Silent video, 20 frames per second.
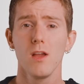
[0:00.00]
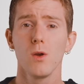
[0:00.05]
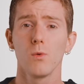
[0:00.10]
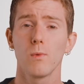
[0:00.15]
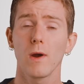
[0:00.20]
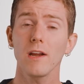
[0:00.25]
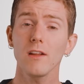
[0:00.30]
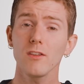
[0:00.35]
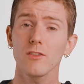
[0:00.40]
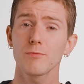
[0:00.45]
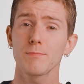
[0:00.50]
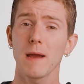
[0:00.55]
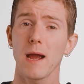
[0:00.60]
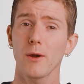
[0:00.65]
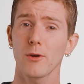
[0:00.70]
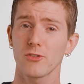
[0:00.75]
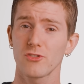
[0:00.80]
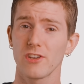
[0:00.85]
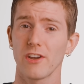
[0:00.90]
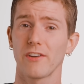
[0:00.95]
Wireless
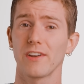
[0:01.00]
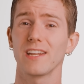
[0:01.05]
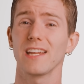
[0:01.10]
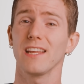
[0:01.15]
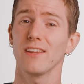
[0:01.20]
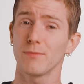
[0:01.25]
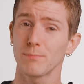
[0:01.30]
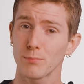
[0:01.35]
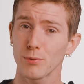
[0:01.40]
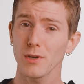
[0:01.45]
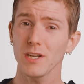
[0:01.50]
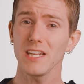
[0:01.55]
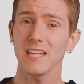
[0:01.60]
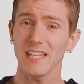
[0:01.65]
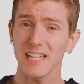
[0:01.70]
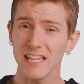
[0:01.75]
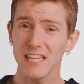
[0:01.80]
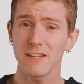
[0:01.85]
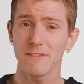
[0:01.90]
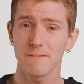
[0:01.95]
power sharing is pretty
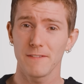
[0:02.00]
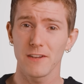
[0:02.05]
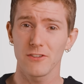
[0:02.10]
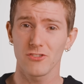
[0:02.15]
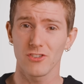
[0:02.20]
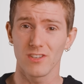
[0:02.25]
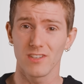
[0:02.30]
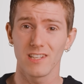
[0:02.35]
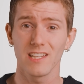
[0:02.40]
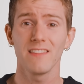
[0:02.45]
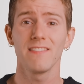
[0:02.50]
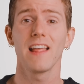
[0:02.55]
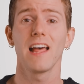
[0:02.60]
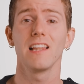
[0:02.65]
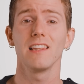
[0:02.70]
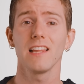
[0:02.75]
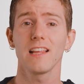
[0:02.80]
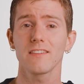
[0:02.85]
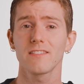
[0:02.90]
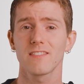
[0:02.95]
inefficient in that
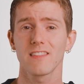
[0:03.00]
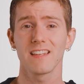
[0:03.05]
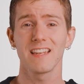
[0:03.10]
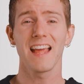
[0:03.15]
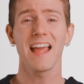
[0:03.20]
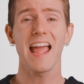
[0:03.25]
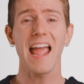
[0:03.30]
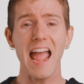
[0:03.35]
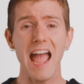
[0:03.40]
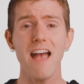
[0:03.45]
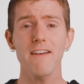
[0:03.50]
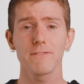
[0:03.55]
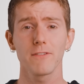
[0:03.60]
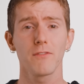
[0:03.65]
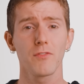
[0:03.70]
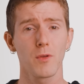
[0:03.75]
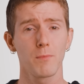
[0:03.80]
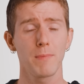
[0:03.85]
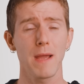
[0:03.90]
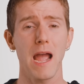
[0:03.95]
less than half of
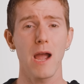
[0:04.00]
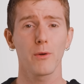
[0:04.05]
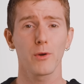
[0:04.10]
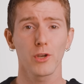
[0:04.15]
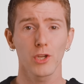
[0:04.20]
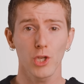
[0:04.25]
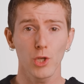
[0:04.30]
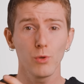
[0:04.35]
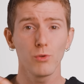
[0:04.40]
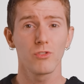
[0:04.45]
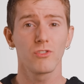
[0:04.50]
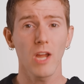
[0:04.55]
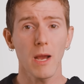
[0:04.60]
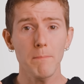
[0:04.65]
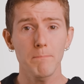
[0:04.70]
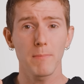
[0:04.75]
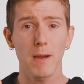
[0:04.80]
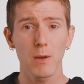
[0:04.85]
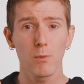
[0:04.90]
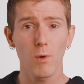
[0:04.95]
the power used
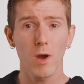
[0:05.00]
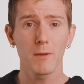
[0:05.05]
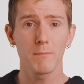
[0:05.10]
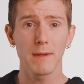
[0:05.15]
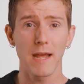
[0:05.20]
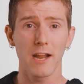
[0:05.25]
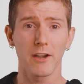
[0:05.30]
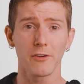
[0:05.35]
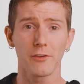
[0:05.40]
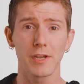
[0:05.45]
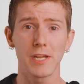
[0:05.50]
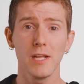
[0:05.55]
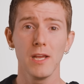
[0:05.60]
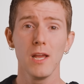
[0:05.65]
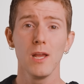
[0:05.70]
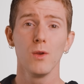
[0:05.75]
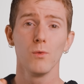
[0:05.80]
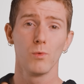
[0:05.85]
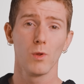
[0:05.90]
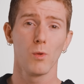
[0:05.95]
up by one battery
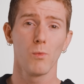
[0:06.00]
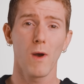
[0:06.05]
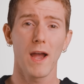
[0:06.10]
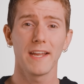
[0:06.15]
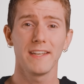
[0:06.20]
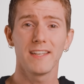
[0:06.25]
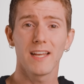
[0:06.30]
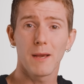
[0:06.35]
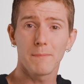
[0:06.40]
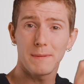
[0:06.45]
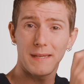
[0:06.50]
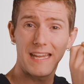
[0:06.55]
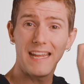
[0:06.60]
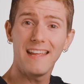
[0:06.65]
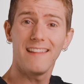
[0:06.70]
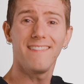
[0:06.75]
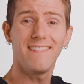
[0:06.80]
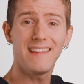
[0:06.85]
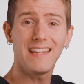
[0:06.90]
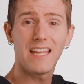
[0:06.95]
will wind up
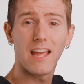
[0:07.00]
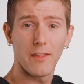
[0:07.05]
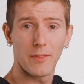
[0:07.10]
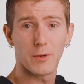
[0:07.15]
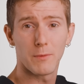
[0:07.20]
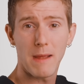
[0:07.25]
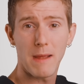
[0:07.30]
in the other